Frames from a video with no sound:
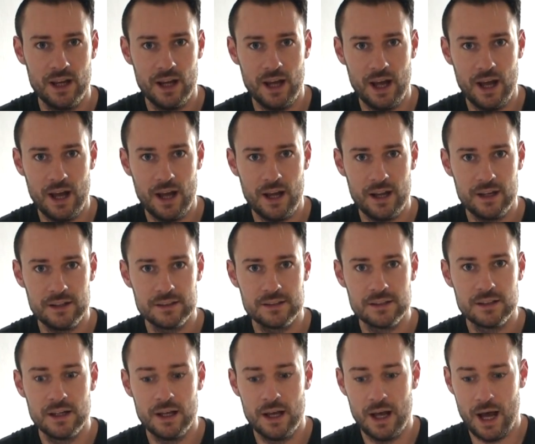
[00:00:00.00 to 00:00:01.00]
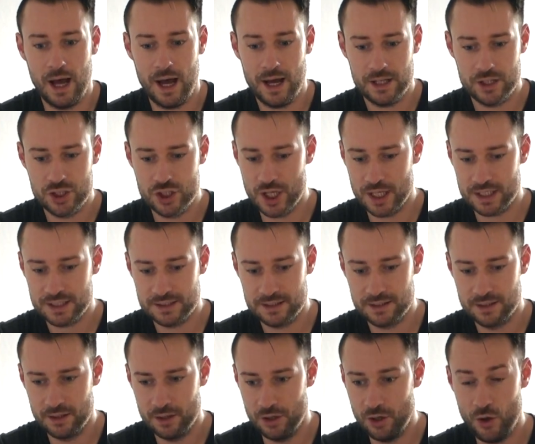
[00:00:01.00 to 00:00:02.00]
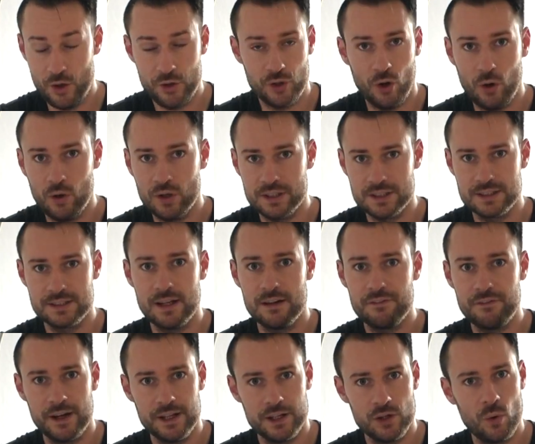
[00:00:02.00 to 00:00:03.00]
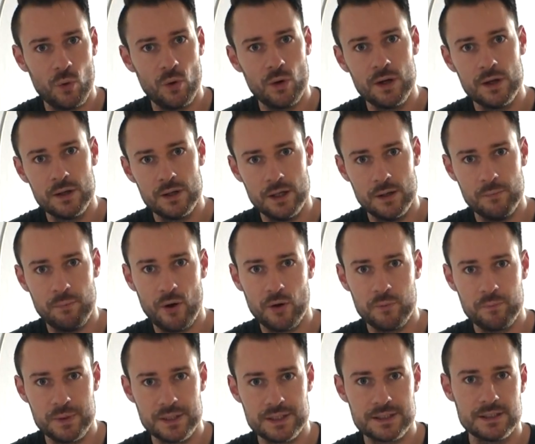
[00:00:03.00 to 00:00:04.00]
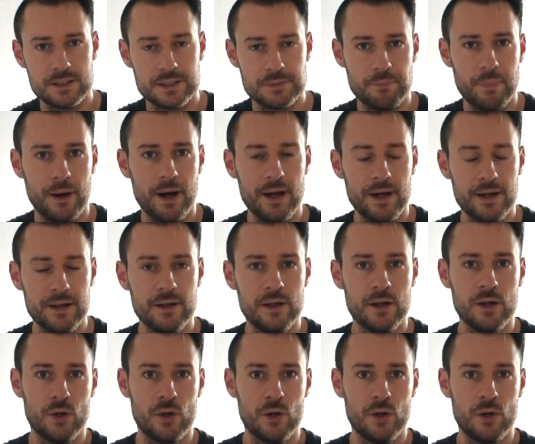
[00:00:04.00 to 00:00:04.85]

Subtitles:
and I just learned all the stuff I know about business by